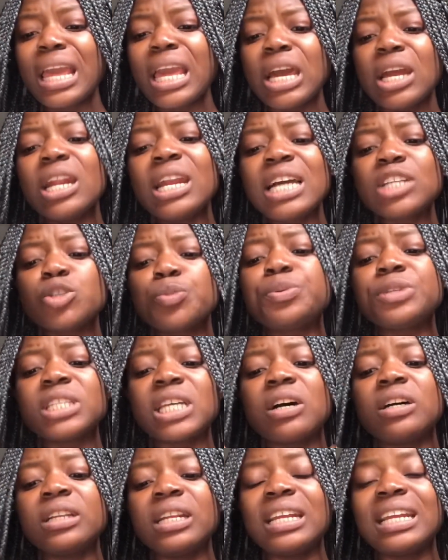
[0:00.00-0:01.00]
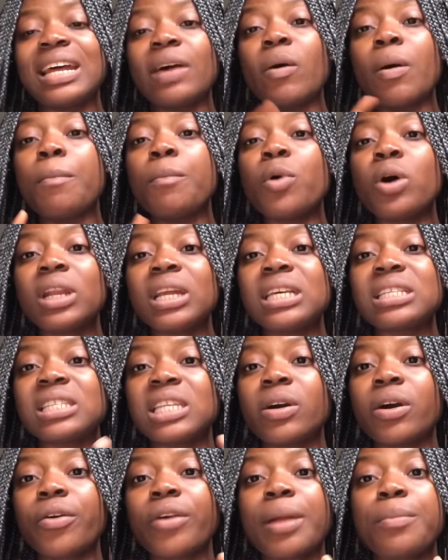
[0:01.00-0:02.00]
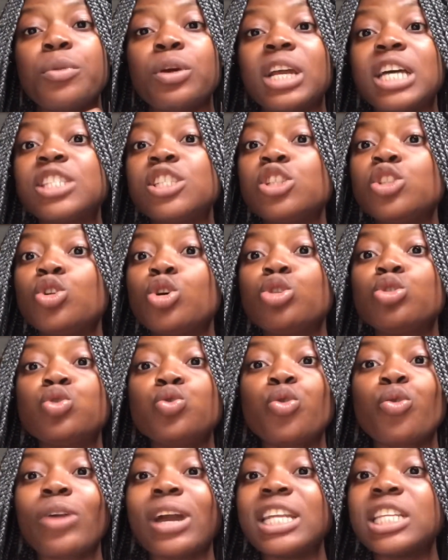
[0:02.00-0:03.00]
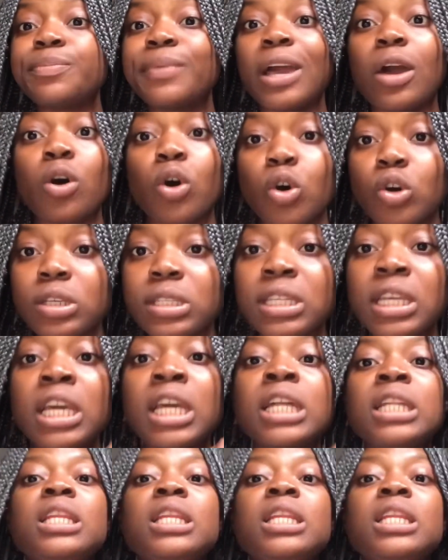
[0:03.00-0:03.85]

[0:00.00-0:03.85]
And I like to put it out there that our mothers and our grandmothers did not do right by us.